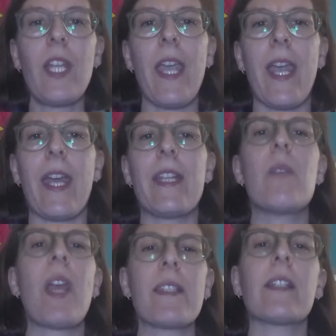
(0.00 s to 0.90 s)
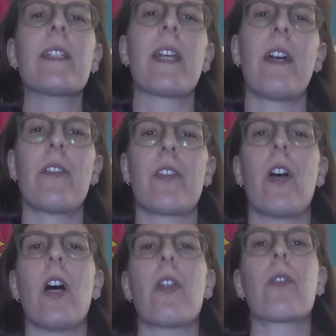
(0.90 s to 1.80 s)
And he basically tells
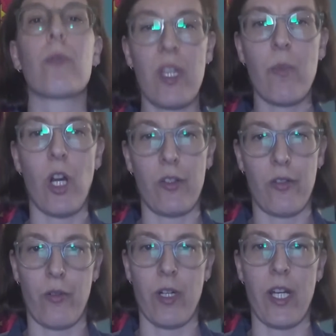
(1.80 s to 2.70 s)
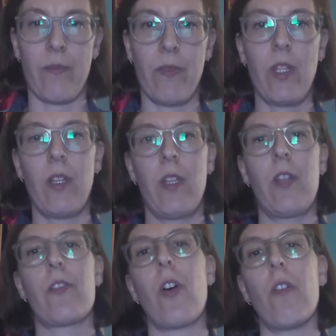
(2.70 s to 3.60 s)
a 3-part story.
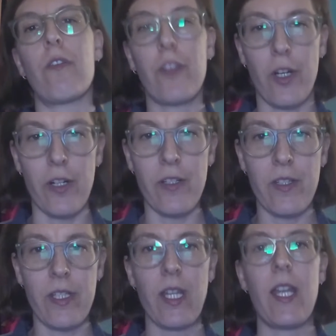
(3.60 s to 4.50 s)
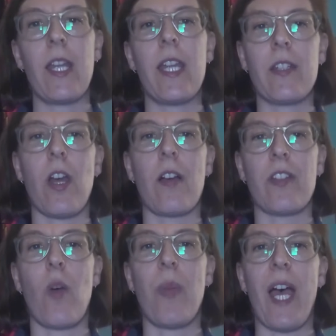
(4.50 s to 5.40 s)
So first, he talks
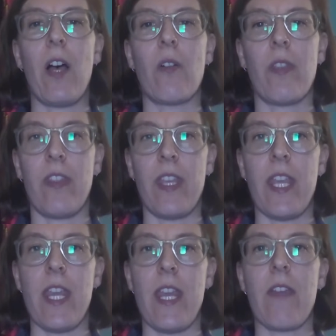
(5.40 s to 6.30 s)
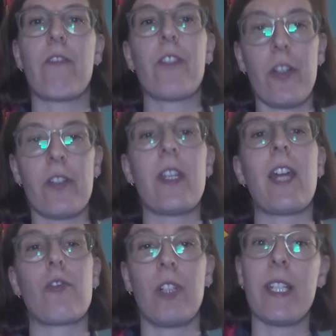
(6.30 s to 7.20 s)
about the first
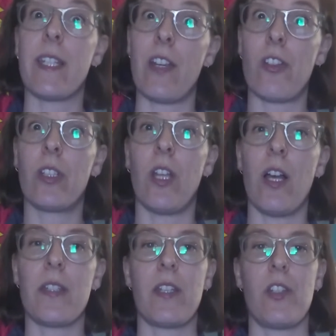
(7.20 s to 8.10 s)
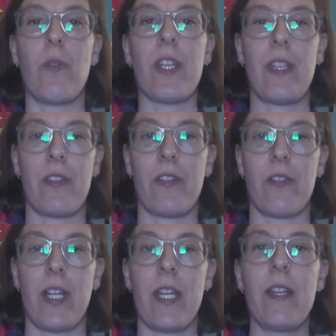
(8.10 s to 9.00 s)
naturalization laws in U.S.
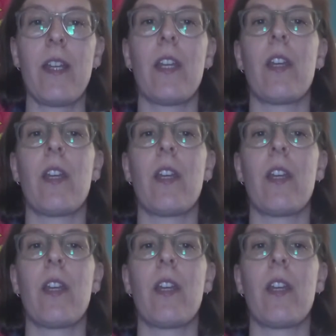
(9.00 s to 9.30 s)
history.